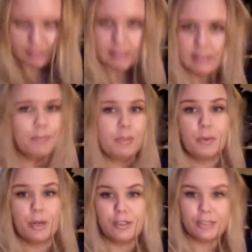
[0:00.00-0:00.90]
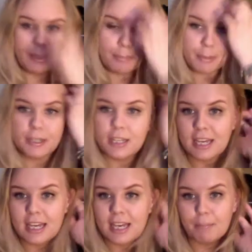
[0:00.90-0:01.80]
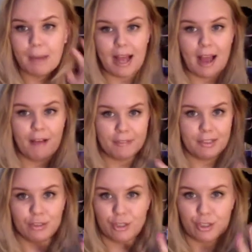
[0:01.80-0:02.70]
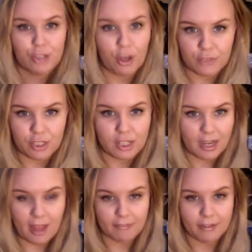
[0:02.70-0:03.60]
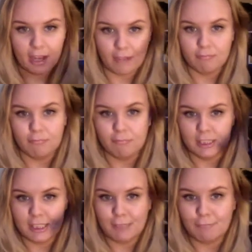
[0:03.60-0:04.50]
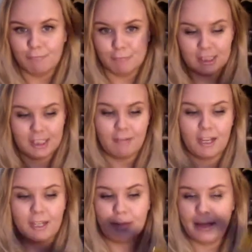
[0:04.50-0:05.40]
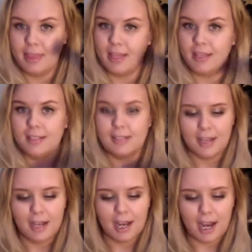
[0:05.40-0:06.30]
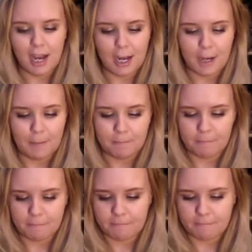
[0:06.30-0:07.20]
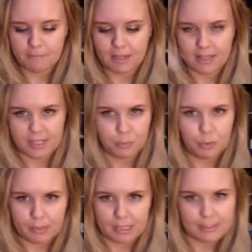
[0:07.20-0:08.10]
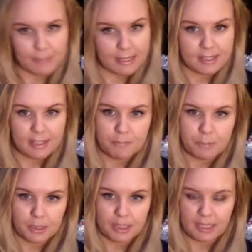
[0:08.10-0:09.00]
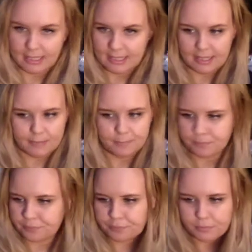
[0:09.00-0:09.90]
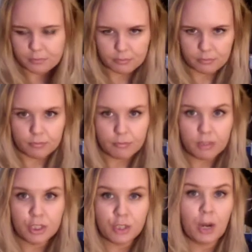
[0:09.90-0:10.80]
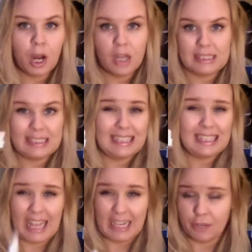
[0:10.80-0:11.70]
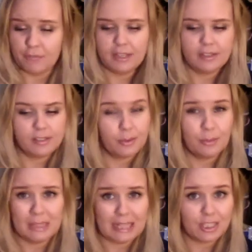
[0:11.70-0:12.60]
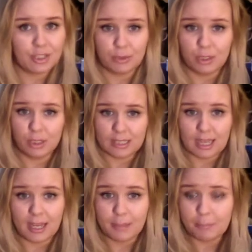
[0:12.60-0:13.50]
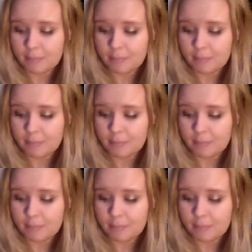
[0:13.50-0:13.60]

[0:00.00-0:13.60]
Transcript: I've been at work all day, but my hair feels softer than ever. I really, really recommend these. This will be expensive, but like I said, you hardly need any of it, so it will last you a long time.